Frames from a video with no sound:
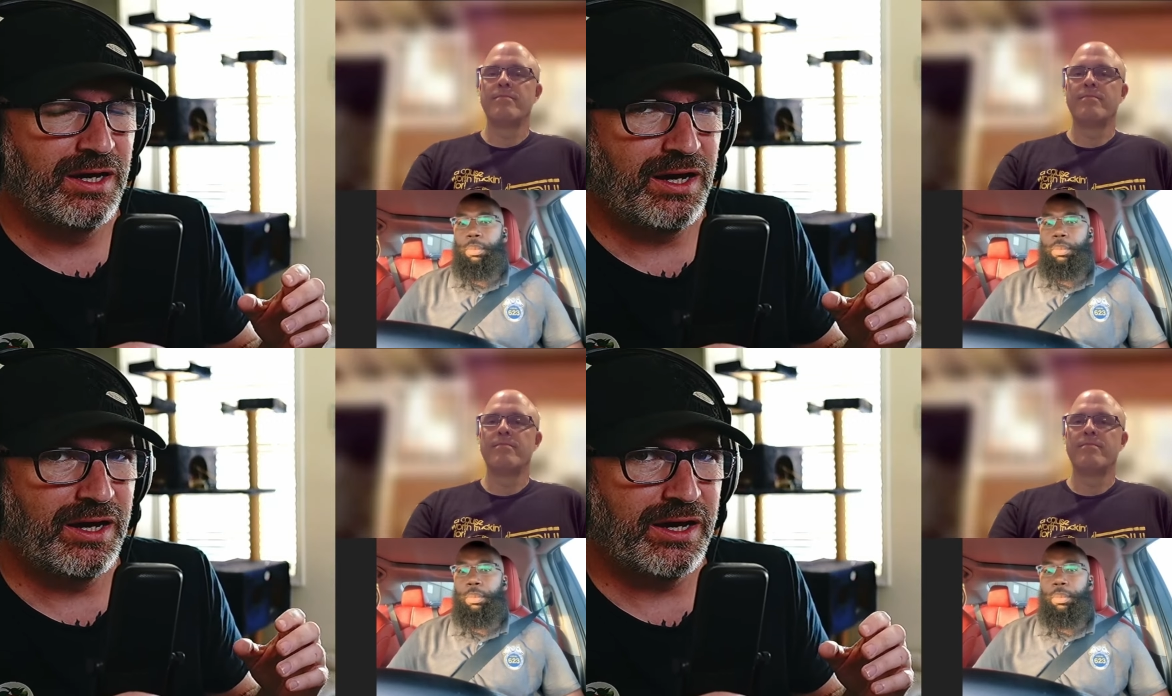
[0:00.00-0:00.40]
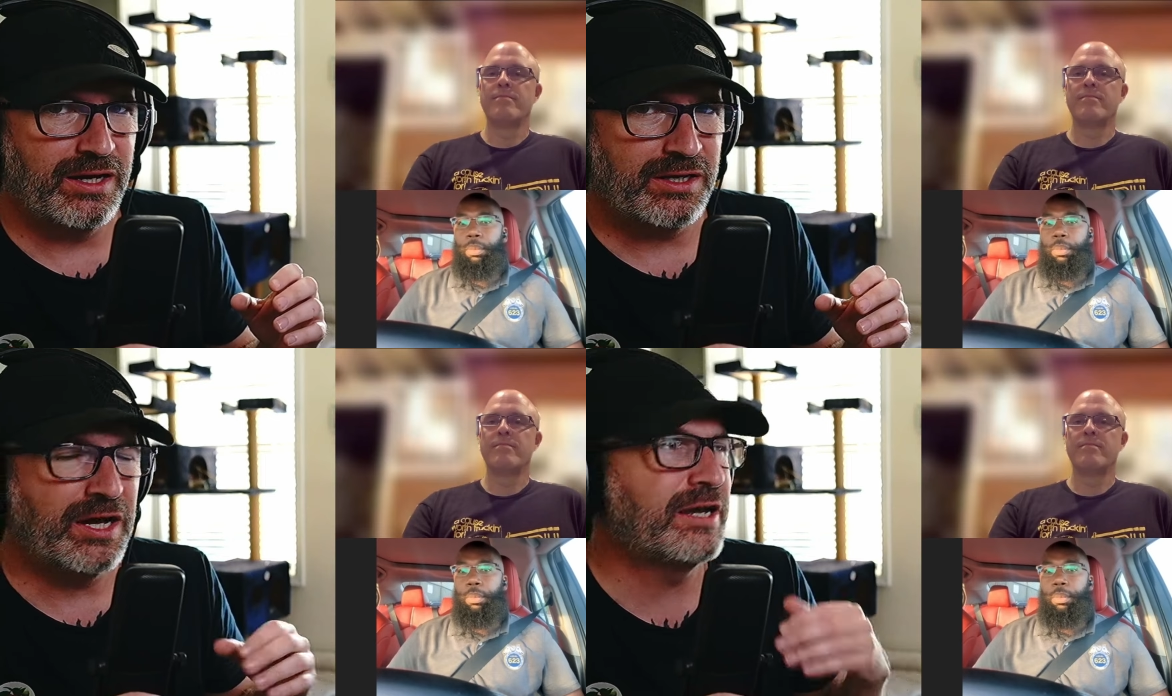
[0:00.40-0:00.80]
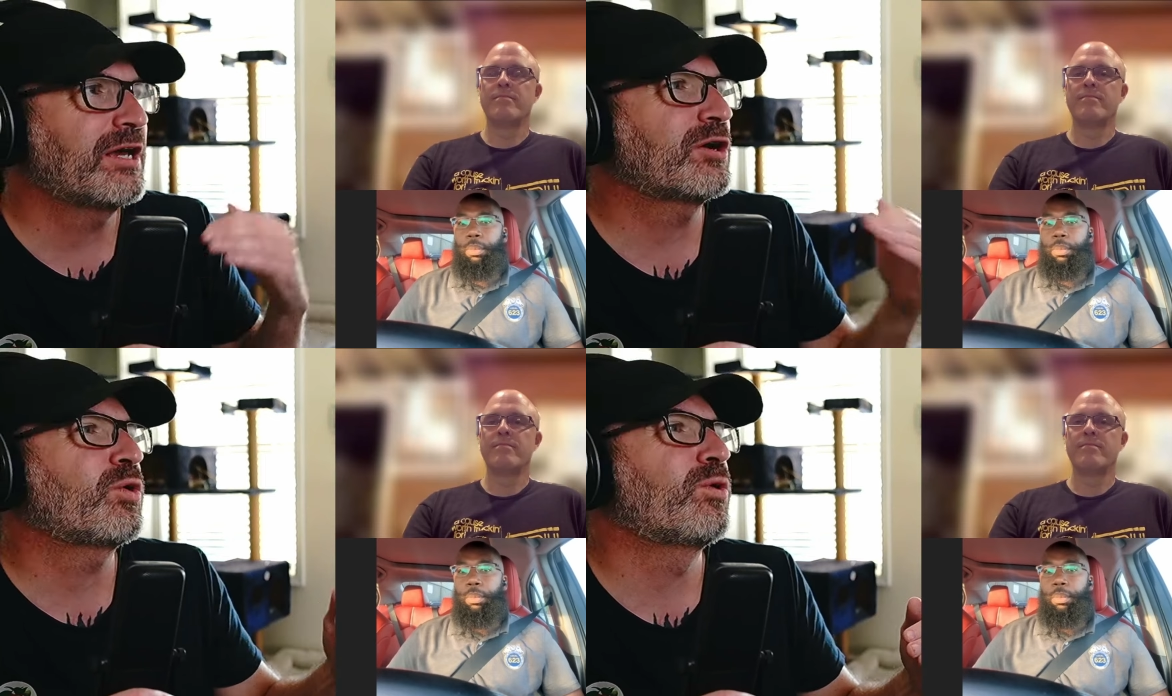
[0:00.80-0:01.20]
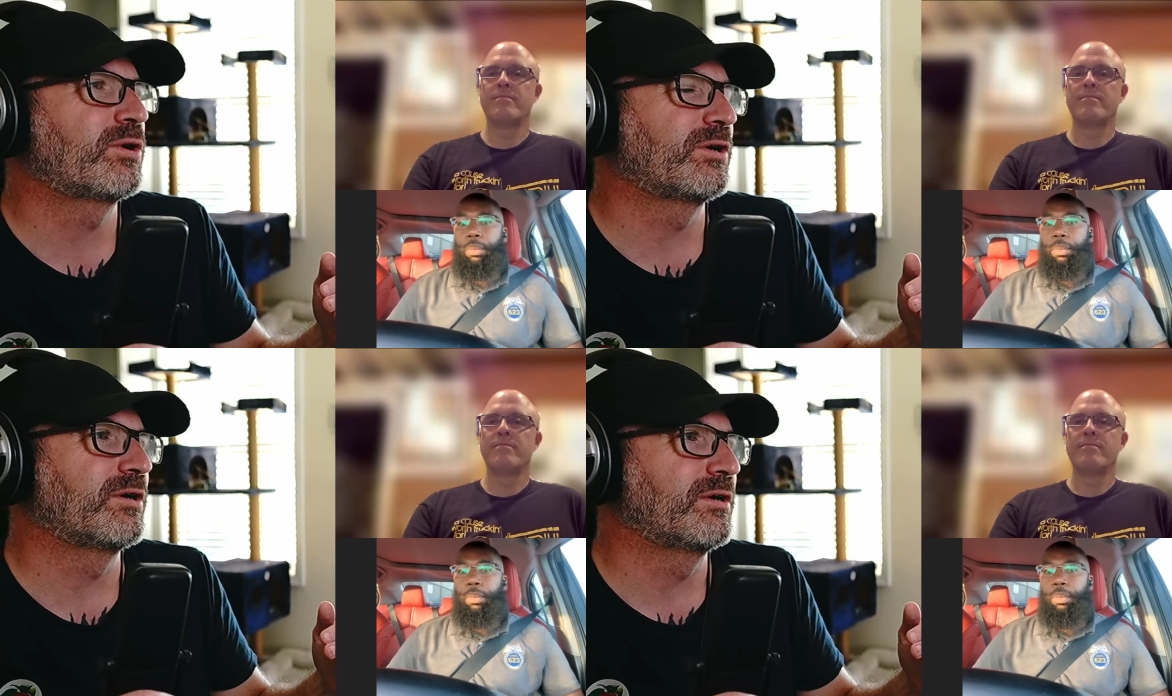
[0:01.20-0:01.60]
Speaker 1: uh, cutting a
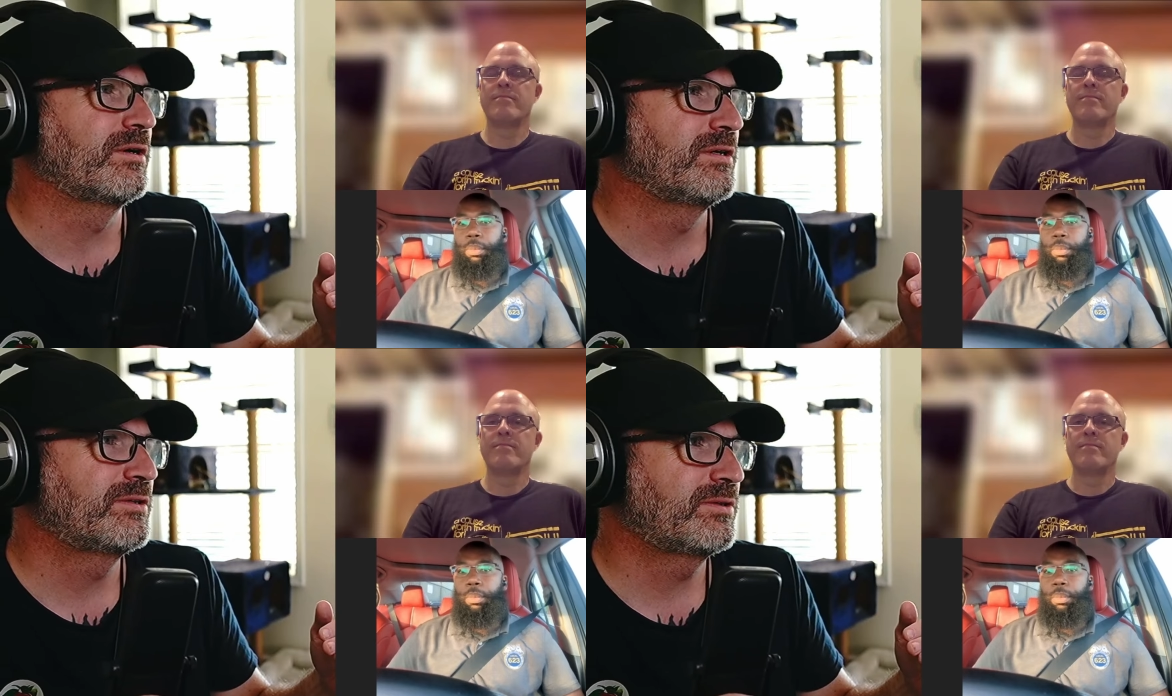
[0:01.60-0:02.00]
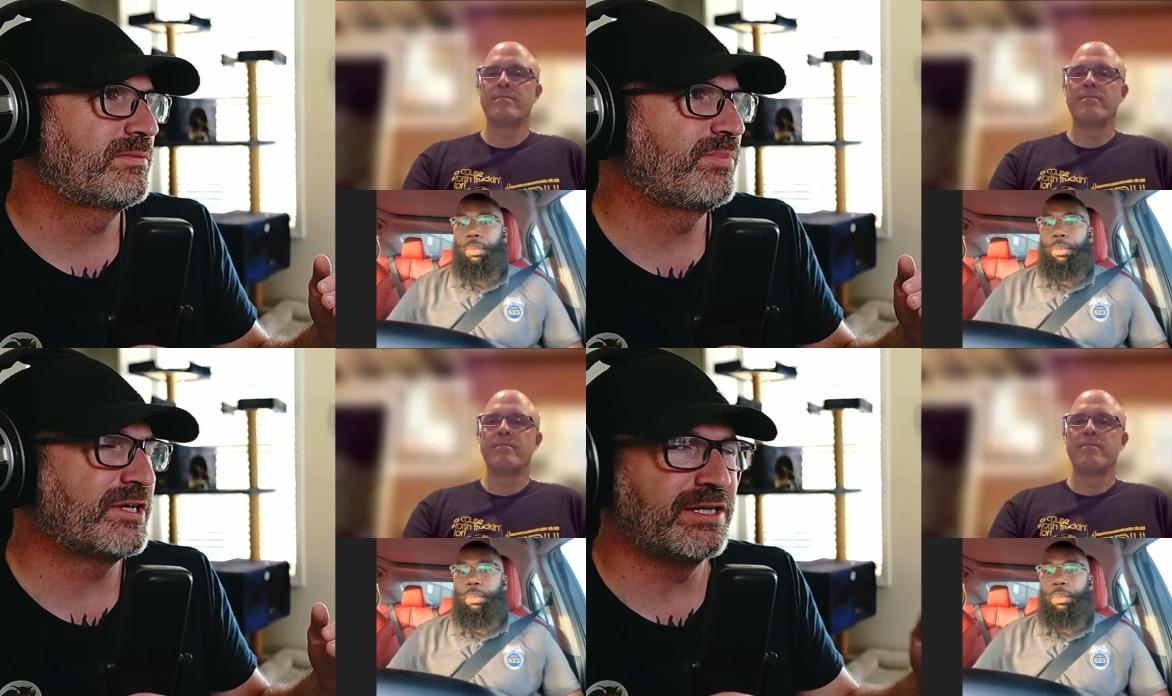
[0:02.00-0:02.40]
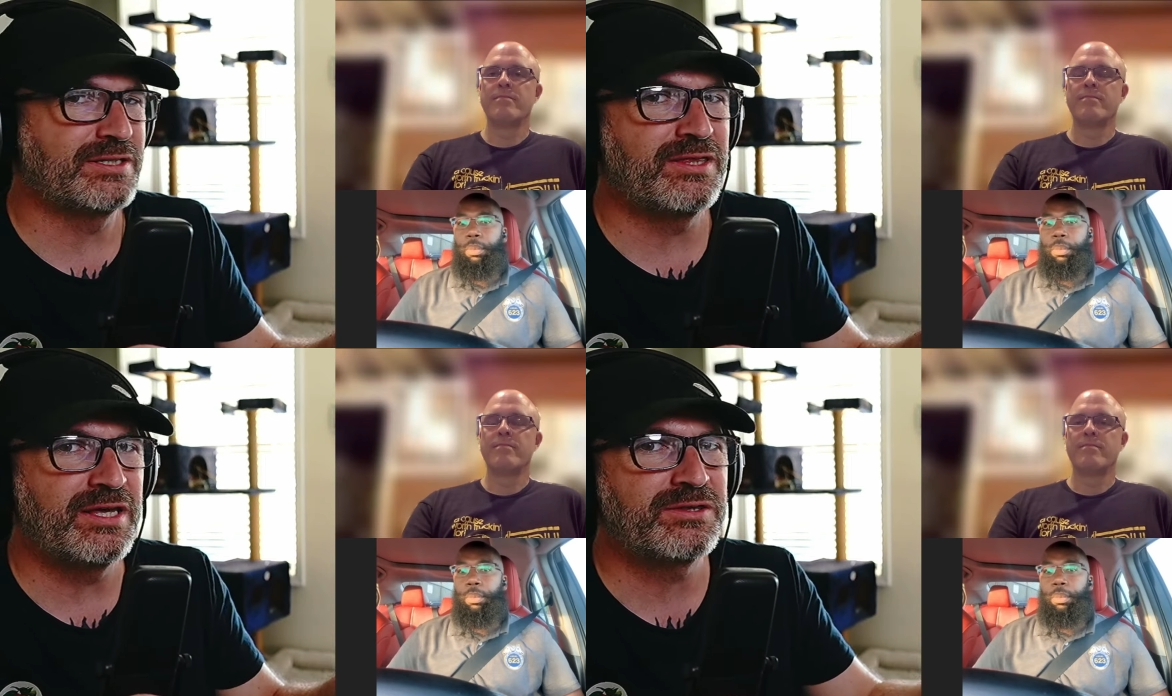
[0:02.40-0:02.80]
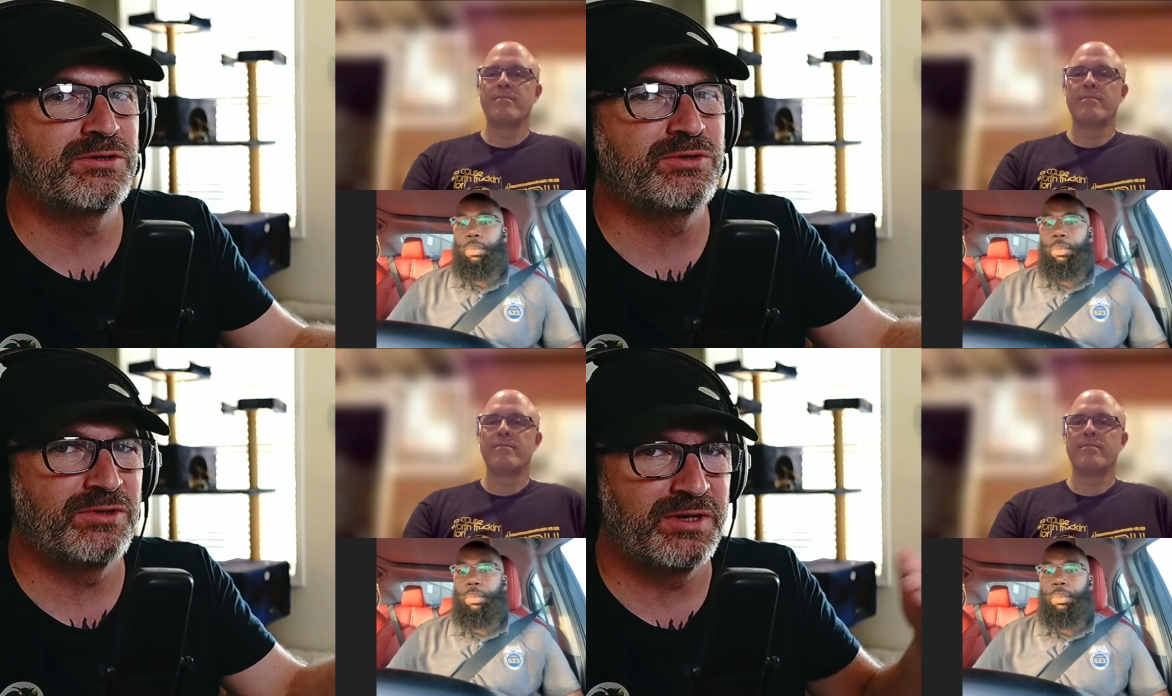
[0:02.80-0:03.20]
corner because they think they're
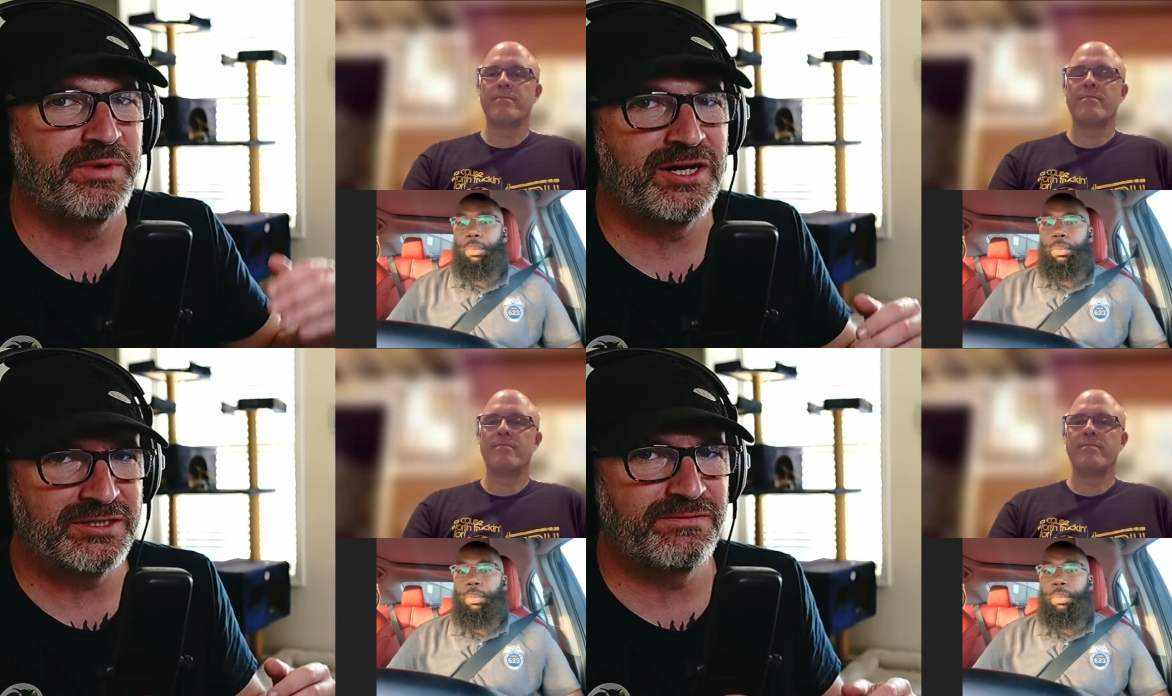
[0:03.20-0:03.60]
doing the boss a